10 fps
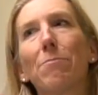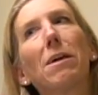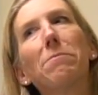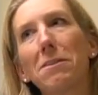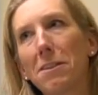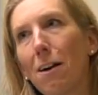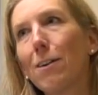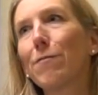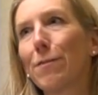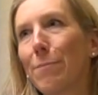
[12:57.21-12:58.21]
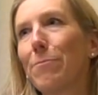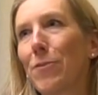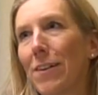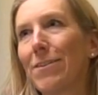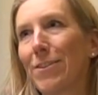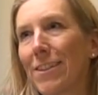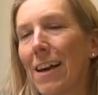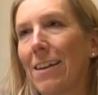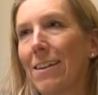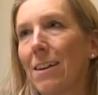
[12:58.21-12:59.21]
sometimes it's hard for them to
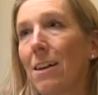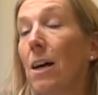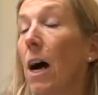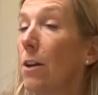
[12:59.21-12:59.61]
understand. Yeah.